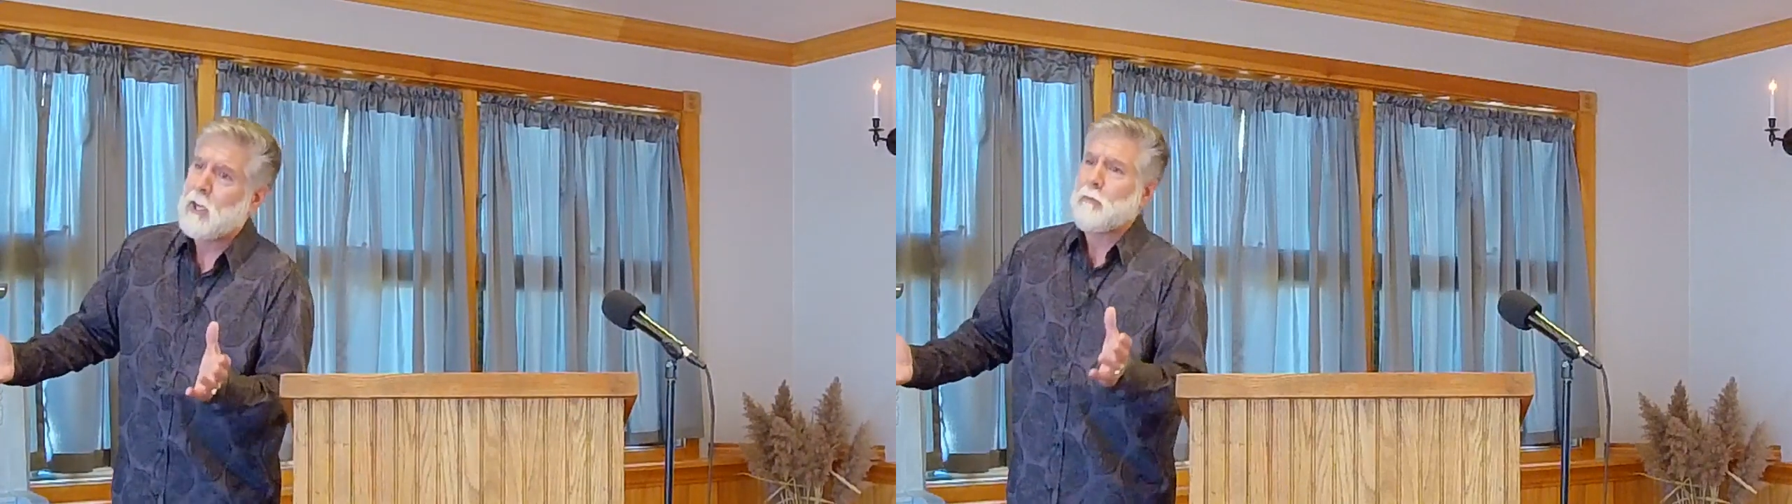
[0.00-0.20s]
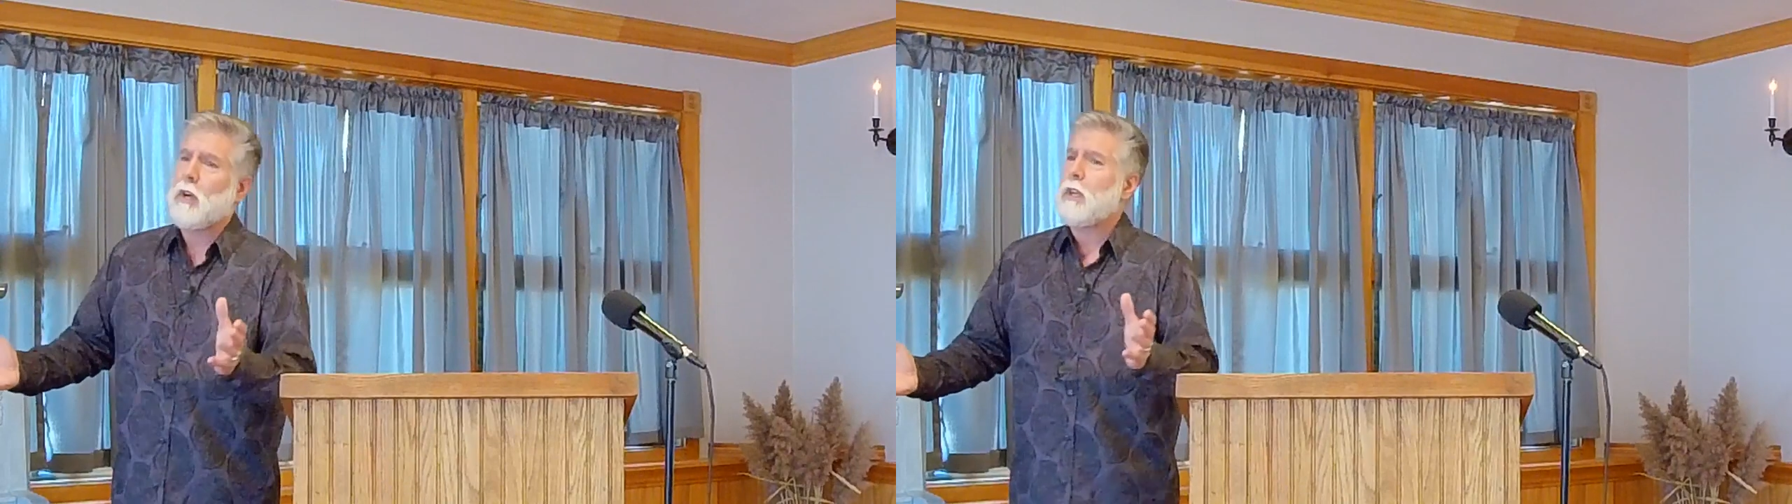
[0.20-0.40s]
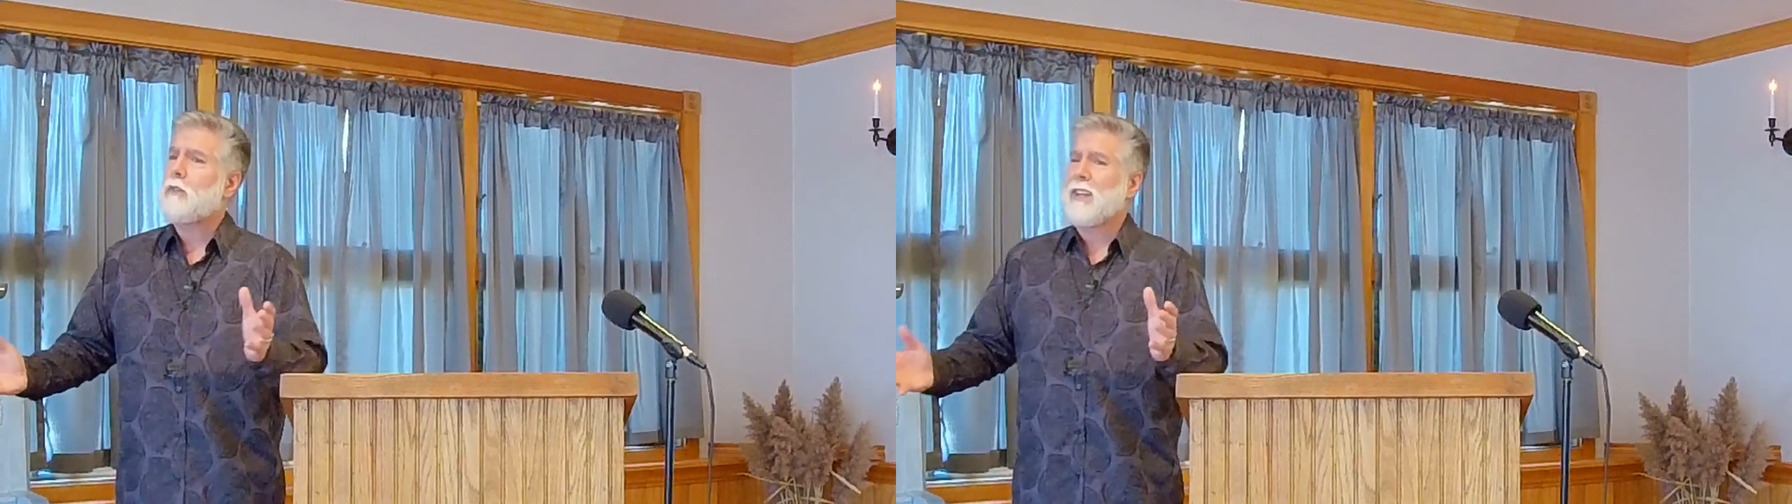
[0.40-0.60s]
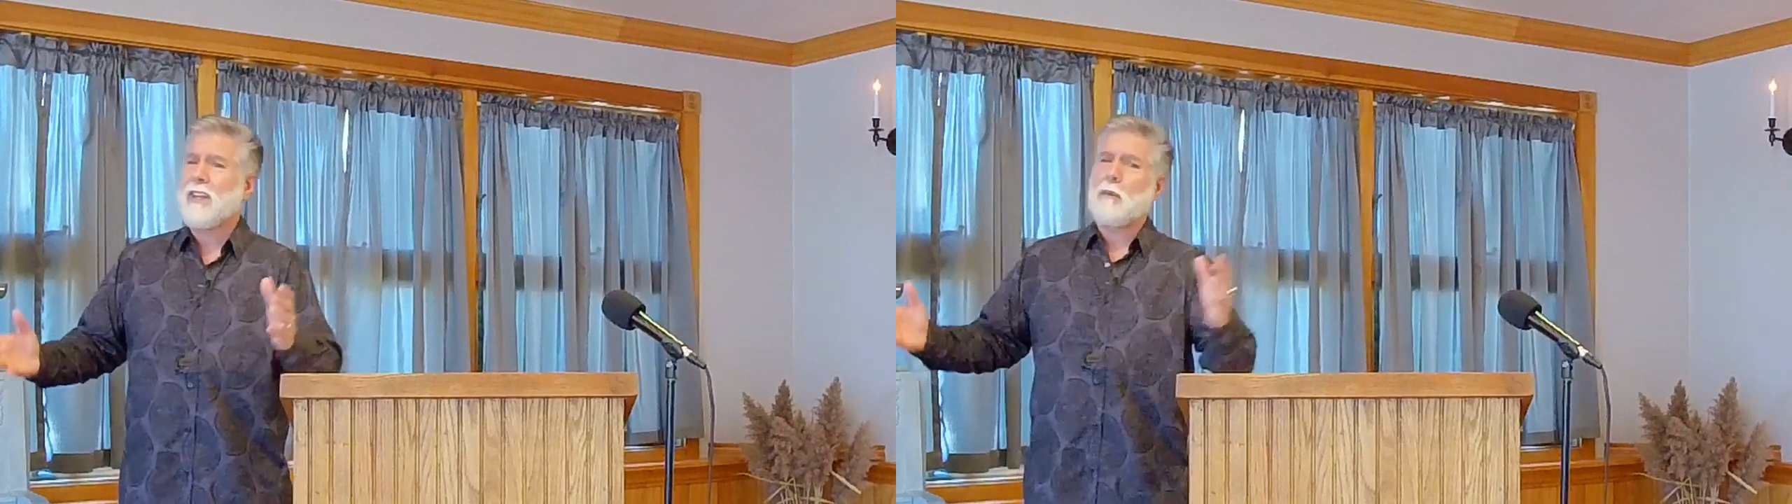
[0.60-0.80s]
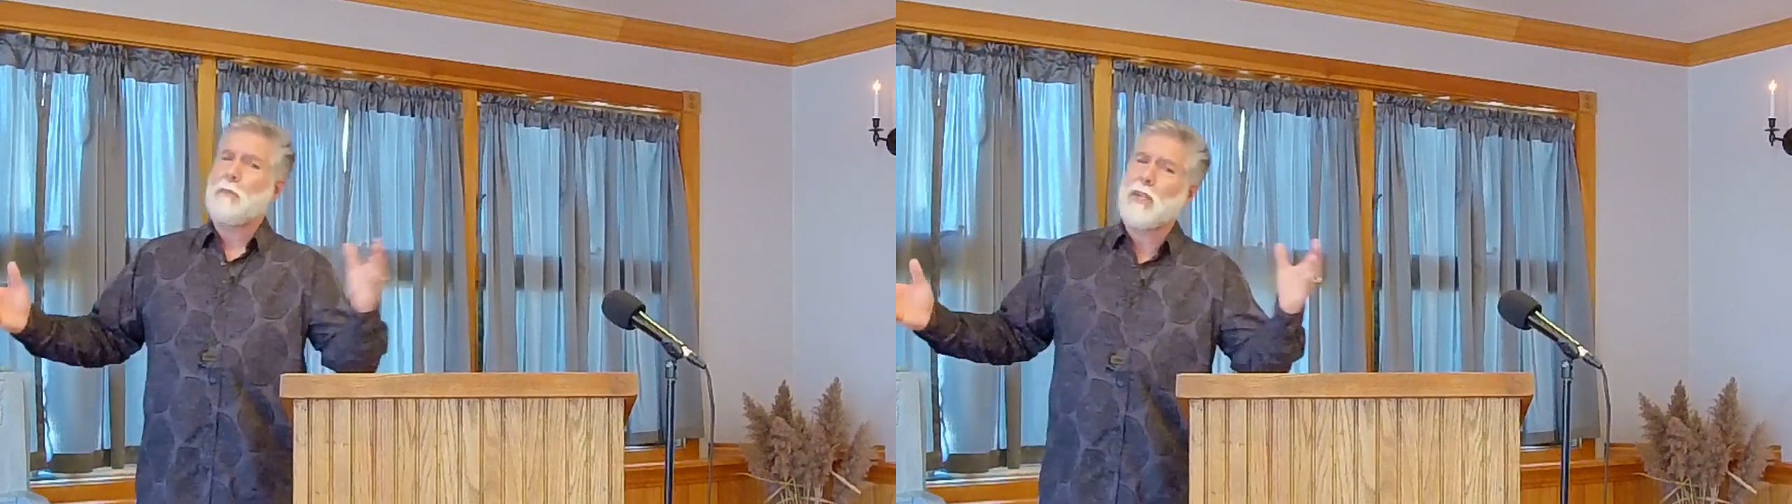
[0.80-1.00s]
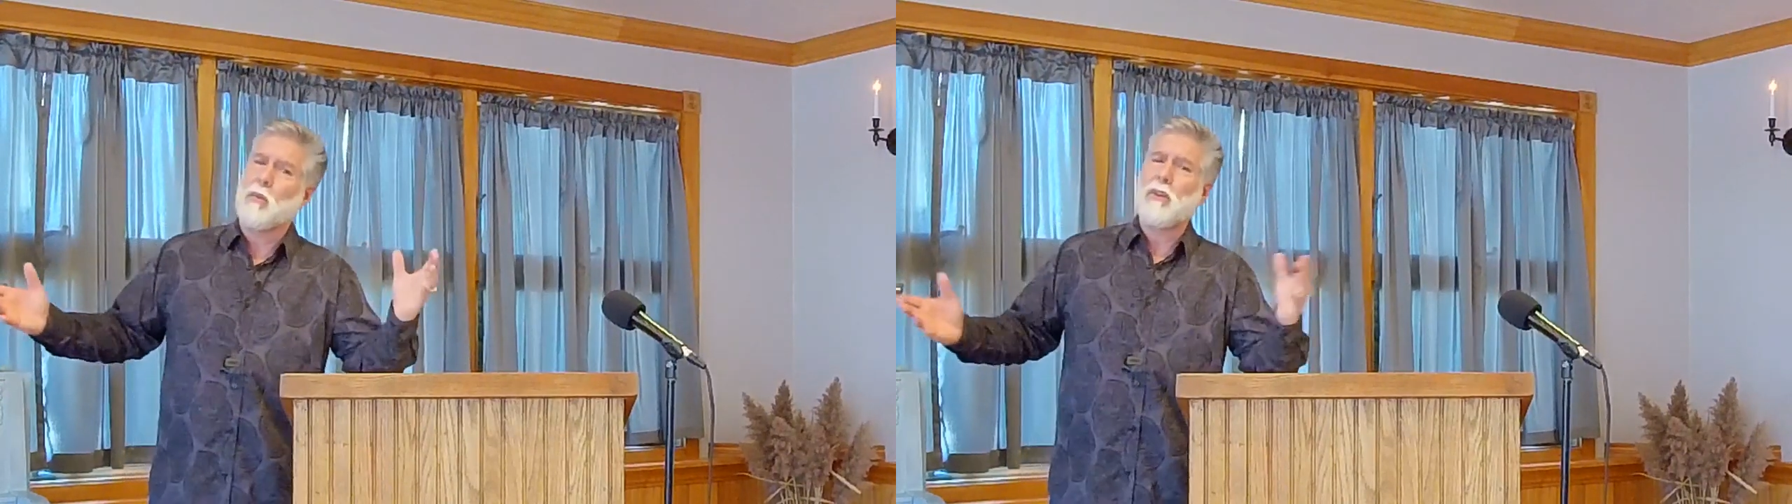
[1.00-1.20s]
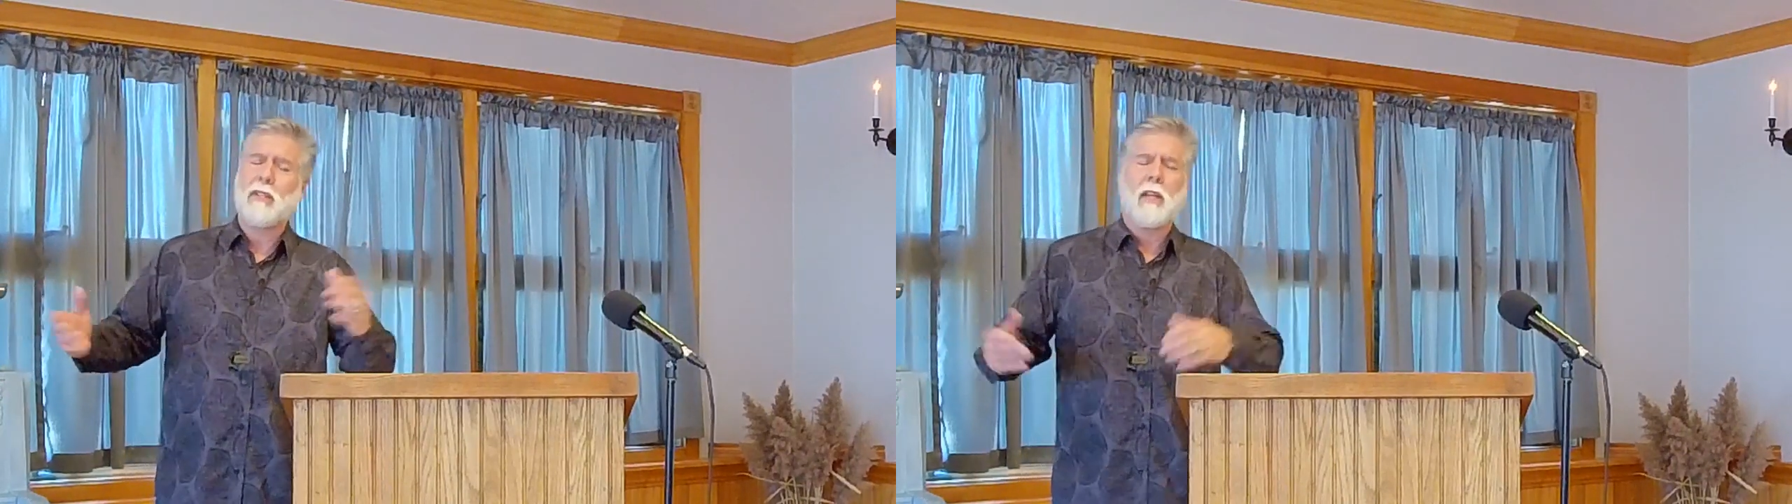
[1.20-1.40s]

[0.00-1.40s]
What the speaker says: But if you can get a big one,